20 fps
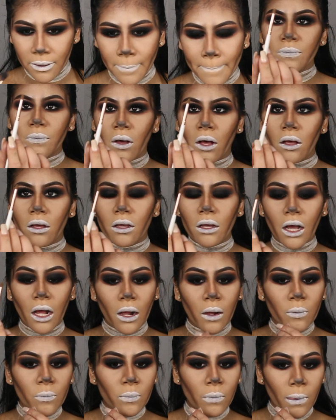Small
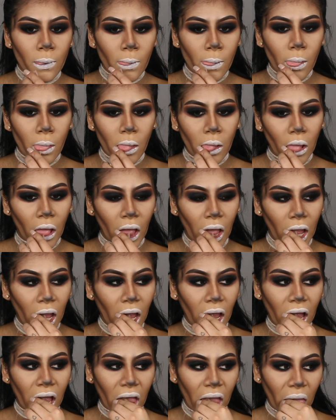I
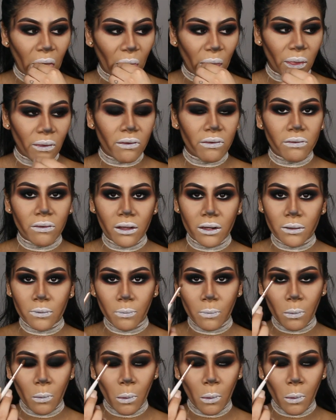hold this back.